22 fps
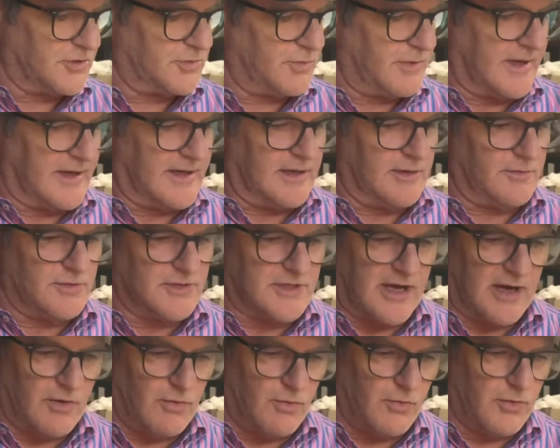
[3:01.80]
what I did was
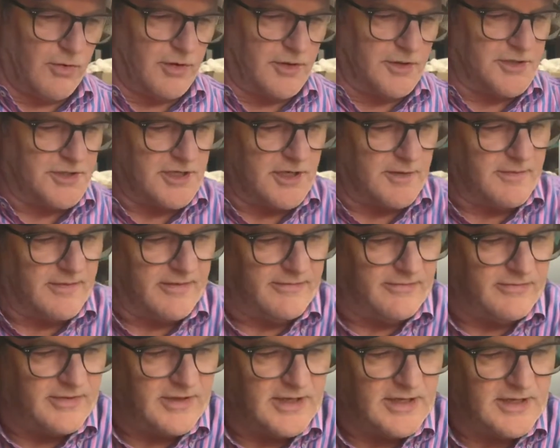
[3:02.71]
I ordered some
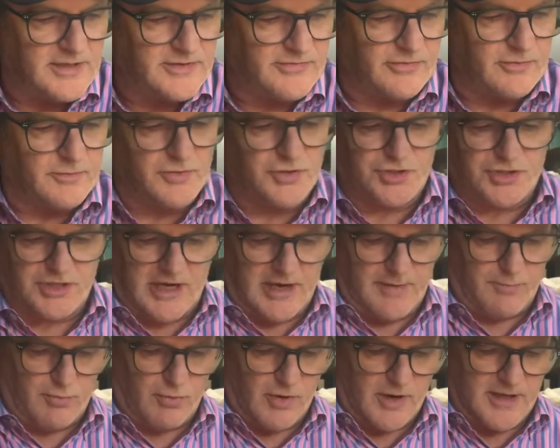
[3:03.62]
of these from
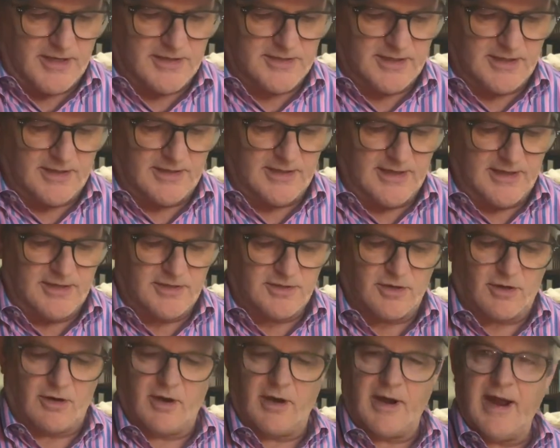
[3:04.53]
Shapeways, and these
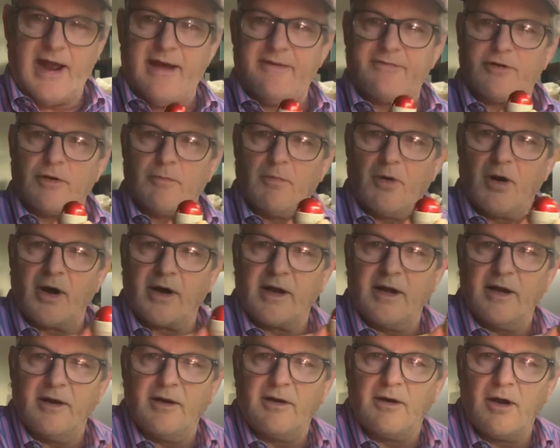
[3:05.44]
are
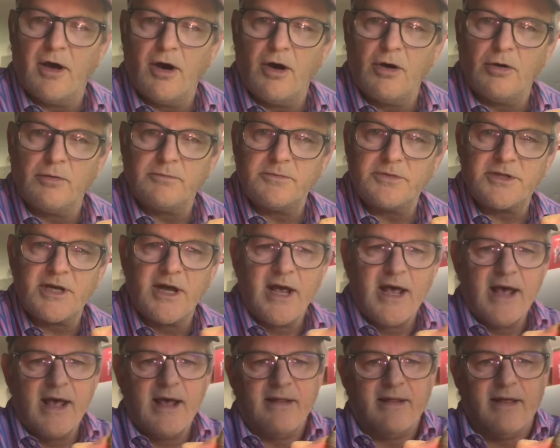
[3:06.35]
aftermarket domes.
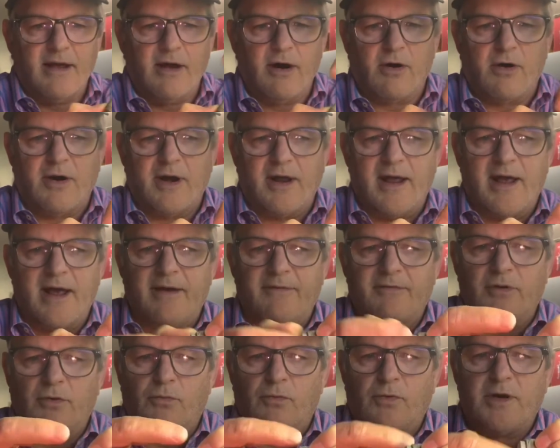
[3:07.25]
They already
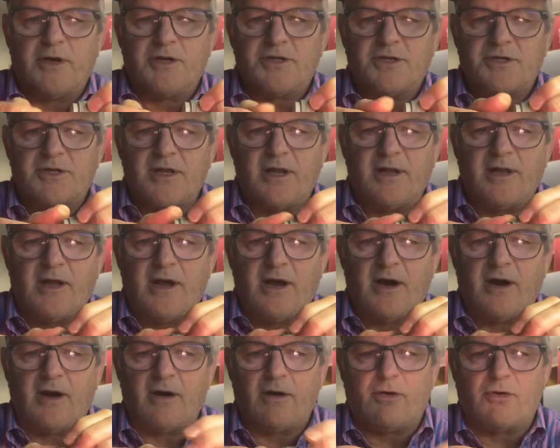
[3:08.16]
have the ridges in
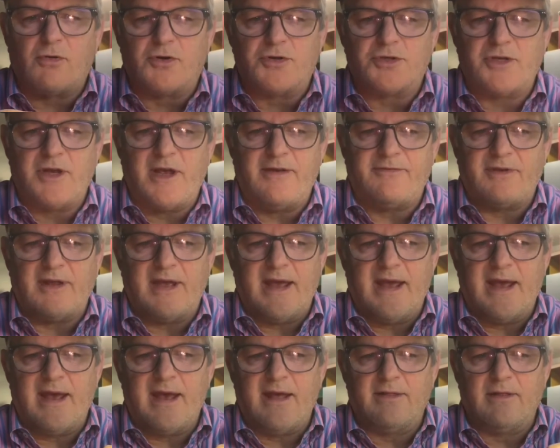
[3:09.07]
there, and of course you have to
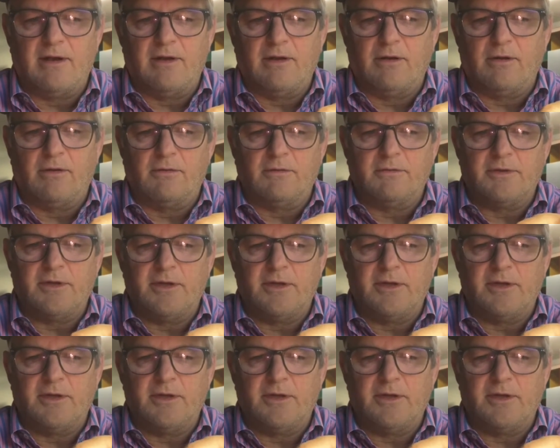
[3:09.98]
add the little,